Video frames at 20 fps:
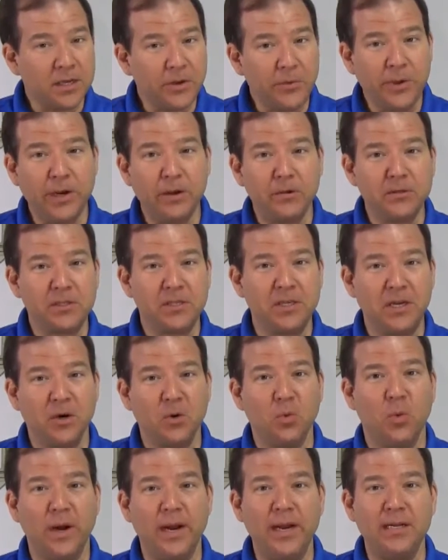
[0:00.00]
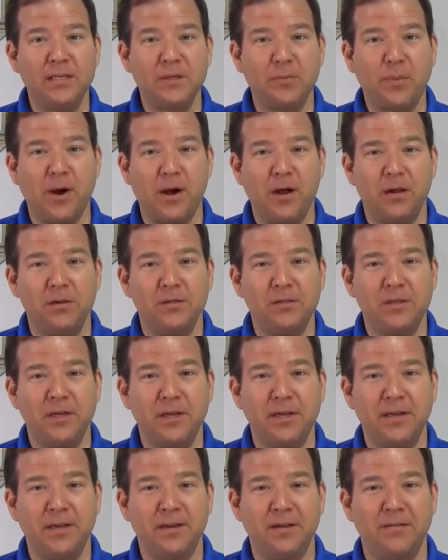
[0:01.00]
we don't see a ring
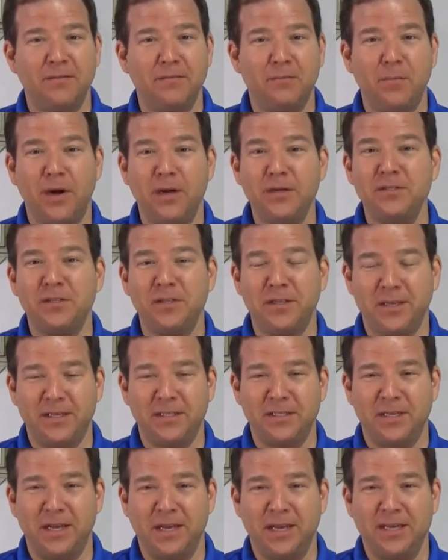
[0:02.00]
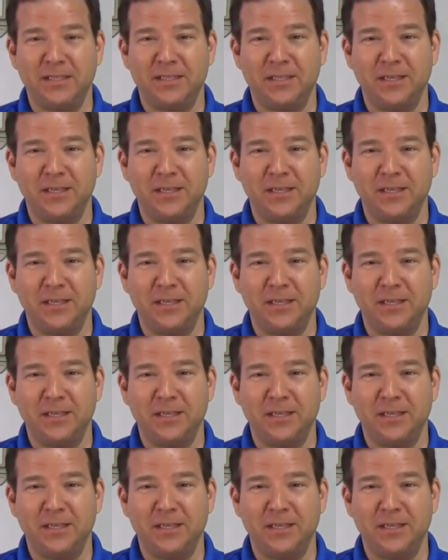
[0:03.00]
topology much these days.